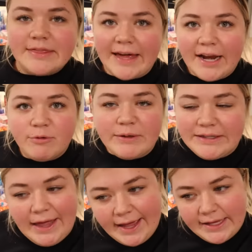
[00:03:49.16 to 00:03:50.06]
that I
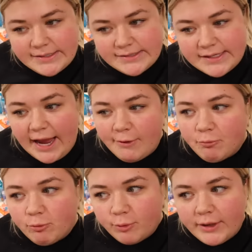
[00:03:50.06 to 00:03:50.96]
realized I
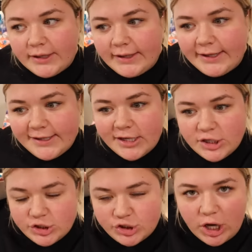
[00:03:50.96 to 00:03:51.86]
really
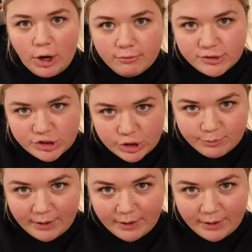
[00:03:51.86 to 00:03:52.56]
don't do